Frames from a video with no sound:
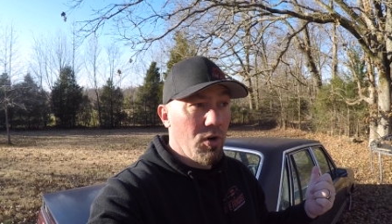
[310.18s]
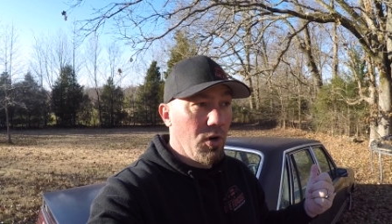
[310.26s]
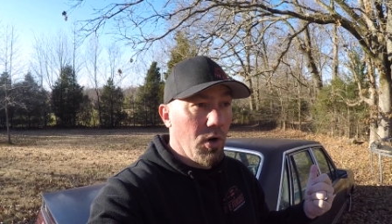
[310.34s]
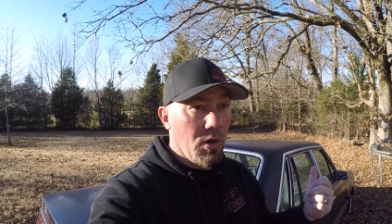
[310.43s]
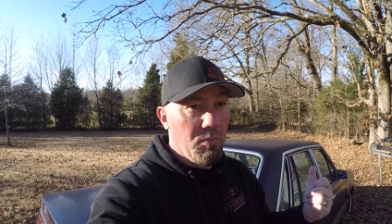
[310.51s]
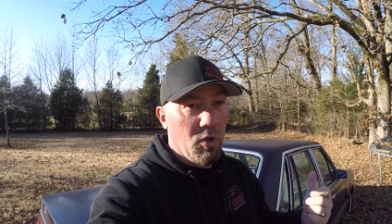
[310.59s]

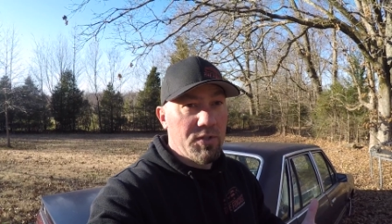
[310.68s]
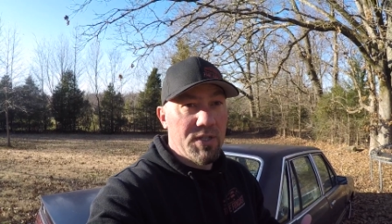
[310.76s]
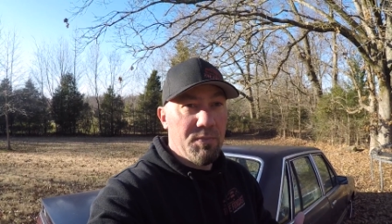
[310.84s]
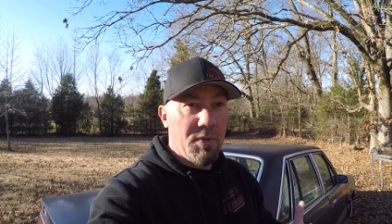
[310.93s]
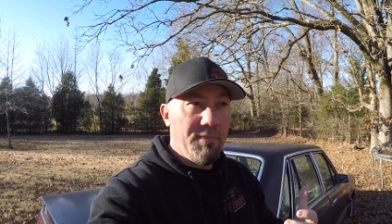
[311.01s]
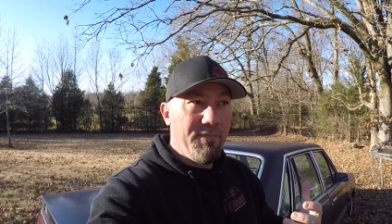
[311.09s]
car, and bolt
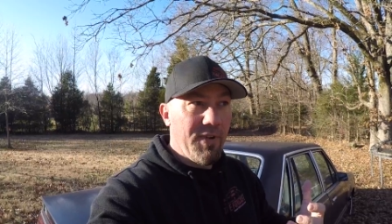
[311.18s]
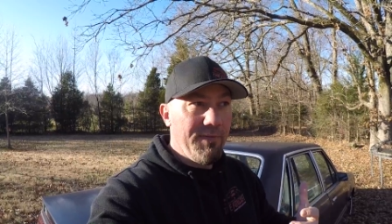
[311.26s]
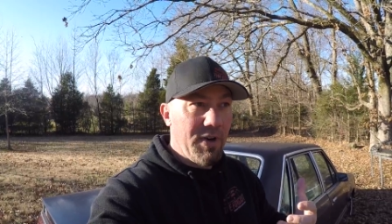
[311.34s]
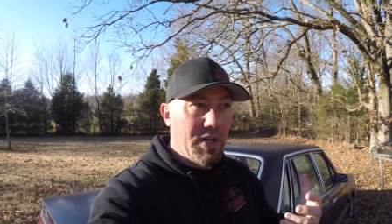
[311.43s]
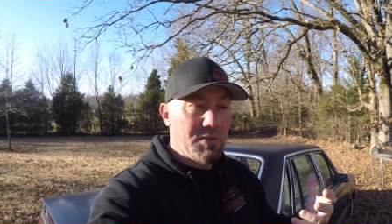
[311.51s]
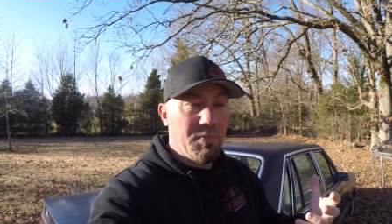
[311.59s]
up a
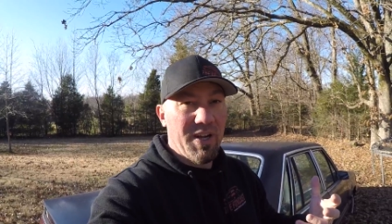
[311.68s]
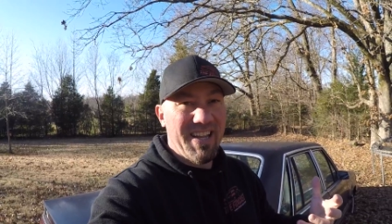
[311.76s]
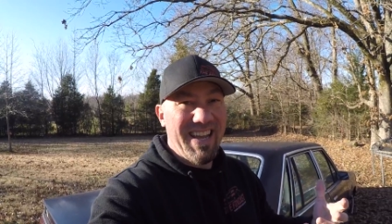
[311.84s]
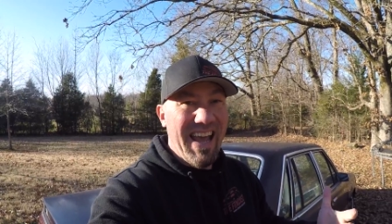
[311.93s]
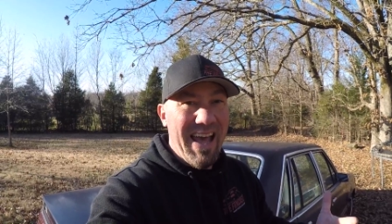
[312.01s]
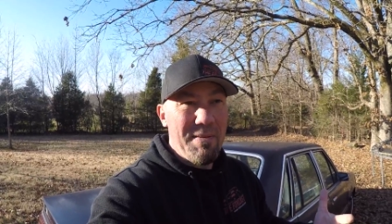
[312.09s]
Foxbody
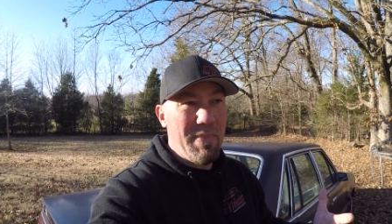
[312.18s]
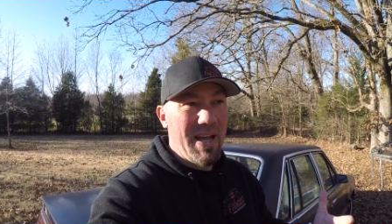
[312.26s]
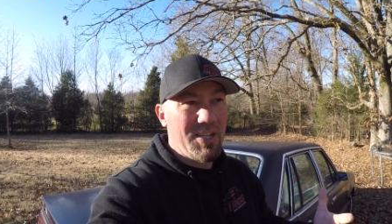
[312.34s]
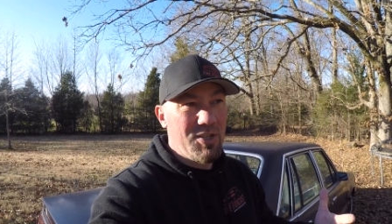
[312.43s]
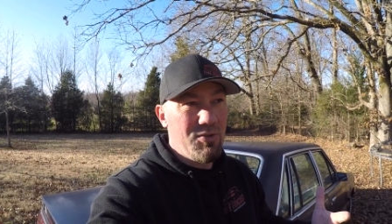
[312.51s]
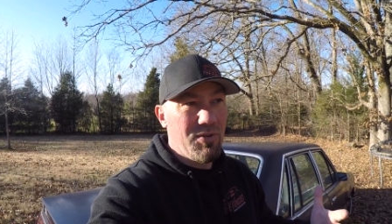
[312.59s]

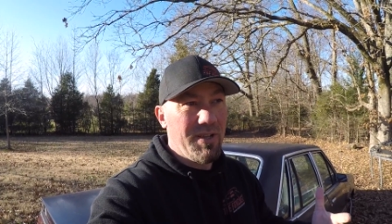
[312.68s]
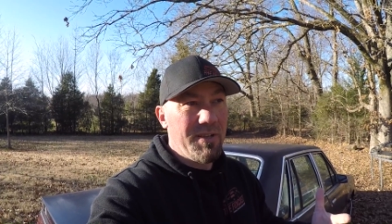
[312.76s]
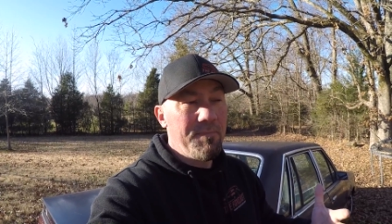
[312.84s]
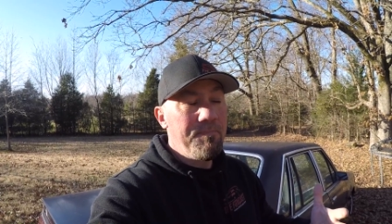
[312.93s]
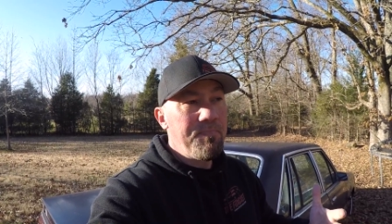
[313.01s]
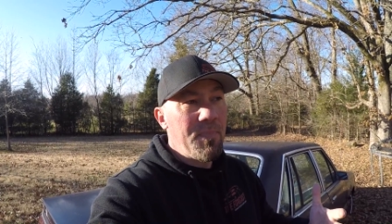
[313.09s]
catback to it.
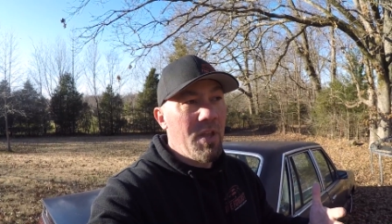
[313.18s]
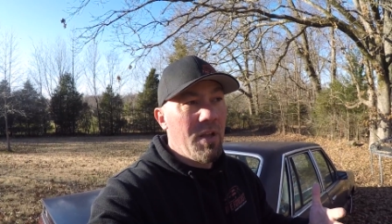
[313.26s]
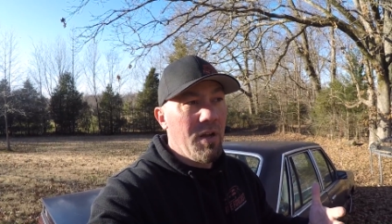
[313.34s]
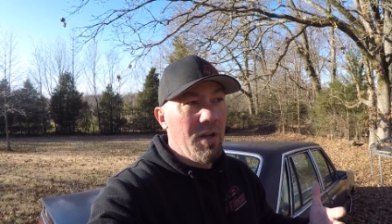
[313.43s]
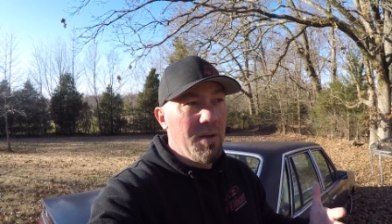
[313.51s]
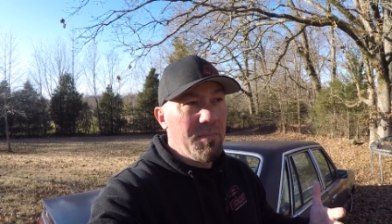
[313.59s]

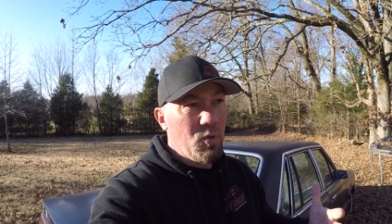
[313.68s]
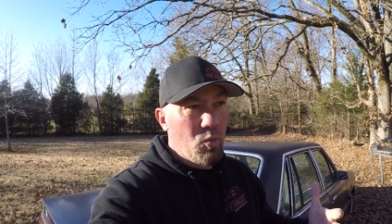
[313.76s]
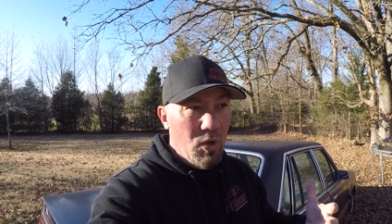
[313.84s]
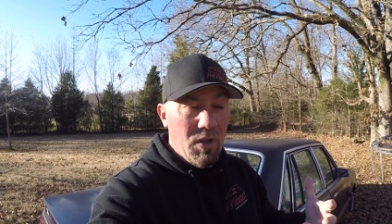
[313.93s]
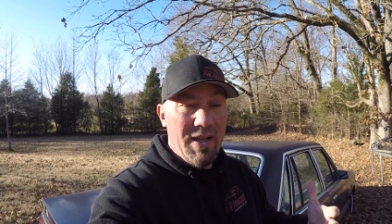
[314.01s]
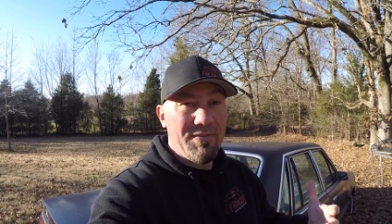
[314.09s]
You
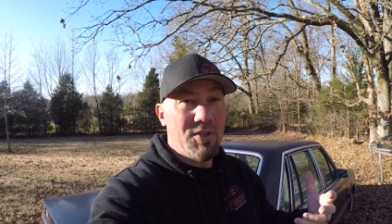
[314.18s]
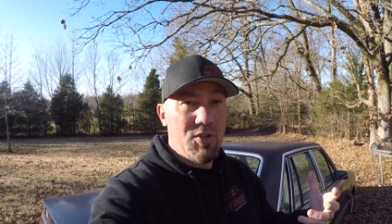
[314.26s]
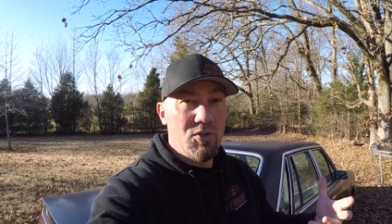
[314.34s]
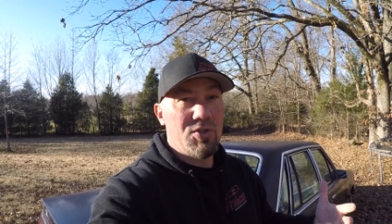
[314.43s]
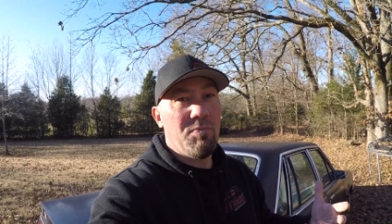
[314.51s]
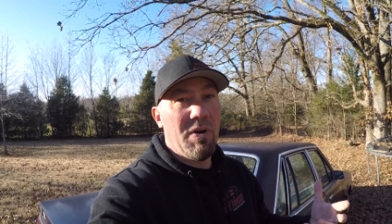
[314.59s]
will have to
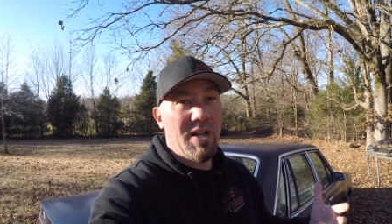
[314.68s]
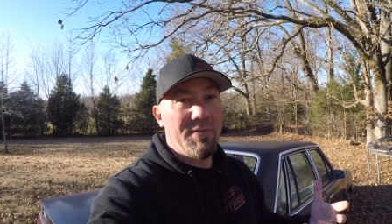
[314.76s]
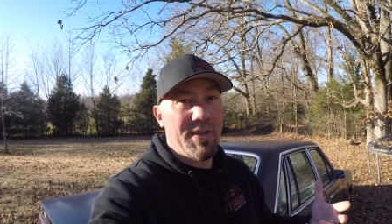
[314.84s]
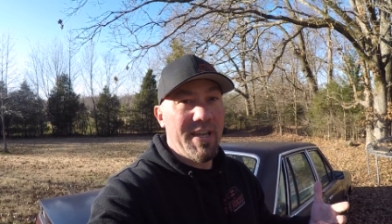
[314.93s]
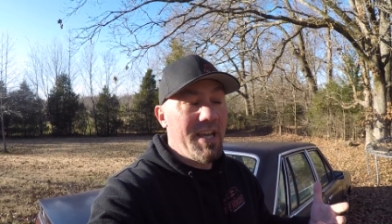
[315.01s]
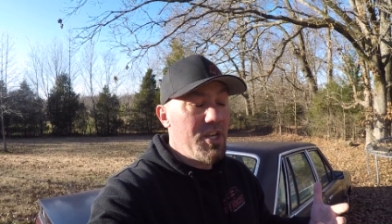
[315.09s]
do some
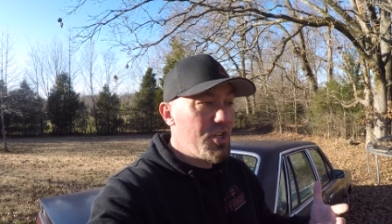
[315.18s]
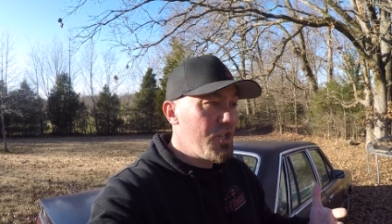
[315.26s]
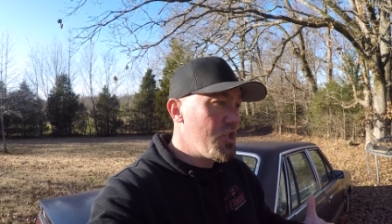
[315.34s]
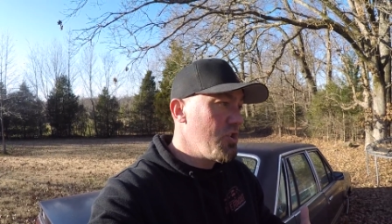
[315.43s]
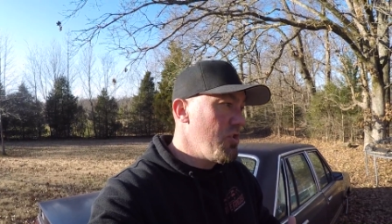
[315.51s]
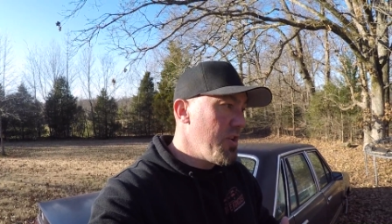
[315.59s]

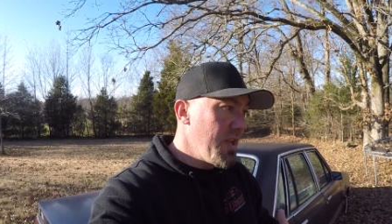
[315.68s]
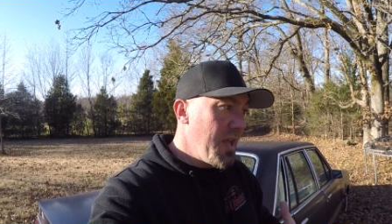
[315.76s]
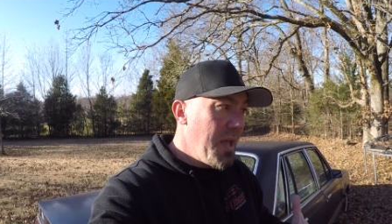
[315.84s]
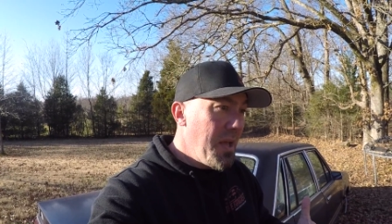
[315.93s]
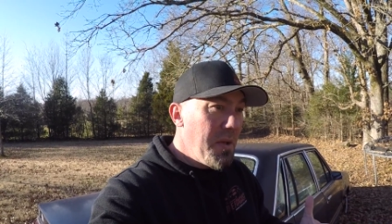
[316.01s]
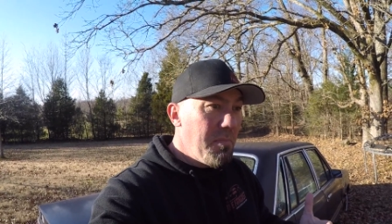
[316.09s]
modifications to it,
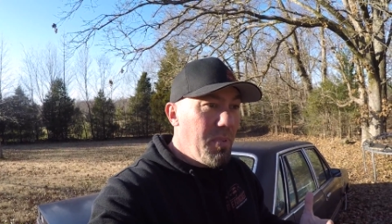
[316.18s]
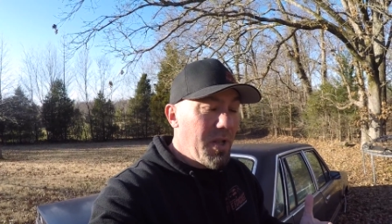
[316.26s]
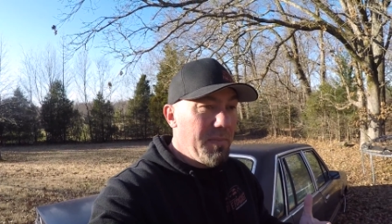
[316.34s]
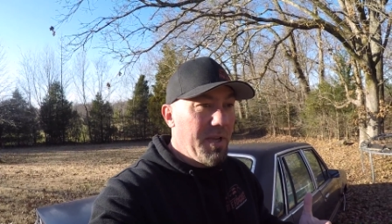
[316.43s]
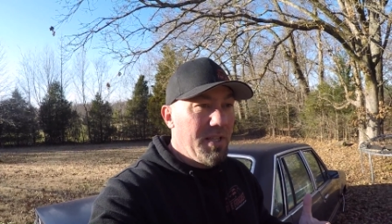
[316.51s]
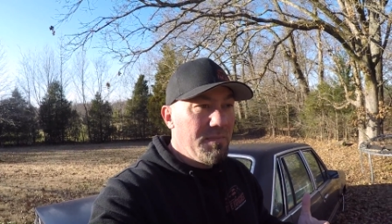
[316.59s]
but
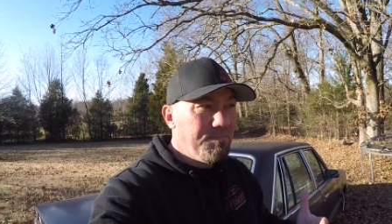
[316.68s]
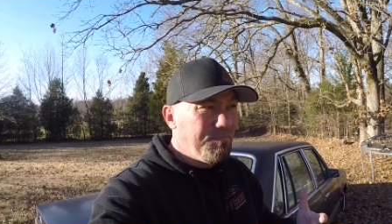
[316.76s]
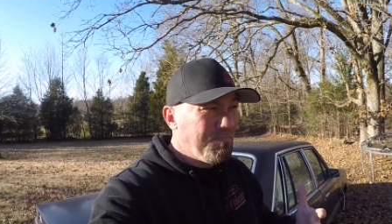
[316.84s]
I mean,